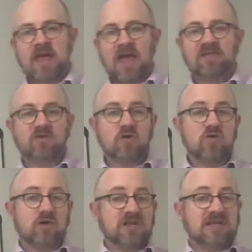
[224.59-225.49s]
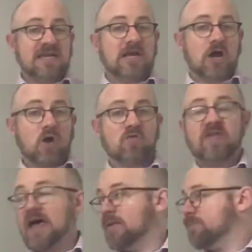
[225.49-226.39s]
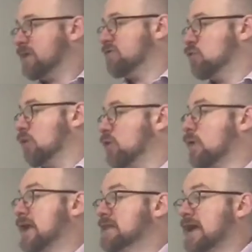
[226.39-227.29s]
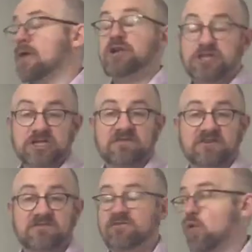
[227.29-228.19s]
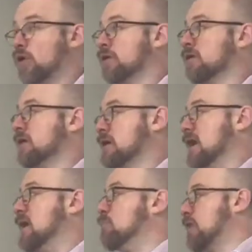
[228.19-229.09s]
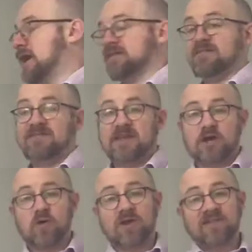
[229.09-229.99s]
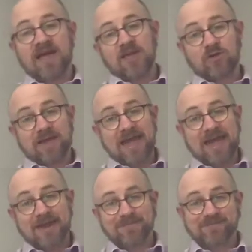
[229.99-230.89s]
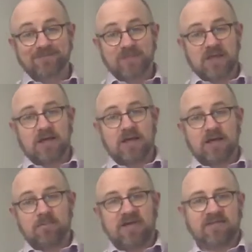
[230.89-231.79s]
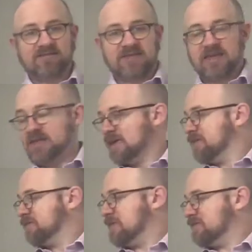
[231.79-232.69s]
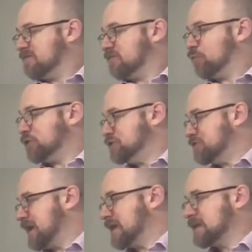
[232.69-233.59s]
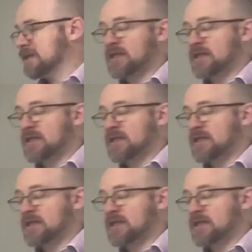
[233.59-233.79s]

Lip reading: And so you could decode that. If you want to write down a shift of 4 and practice decoding that, you can, and see that this is what you get.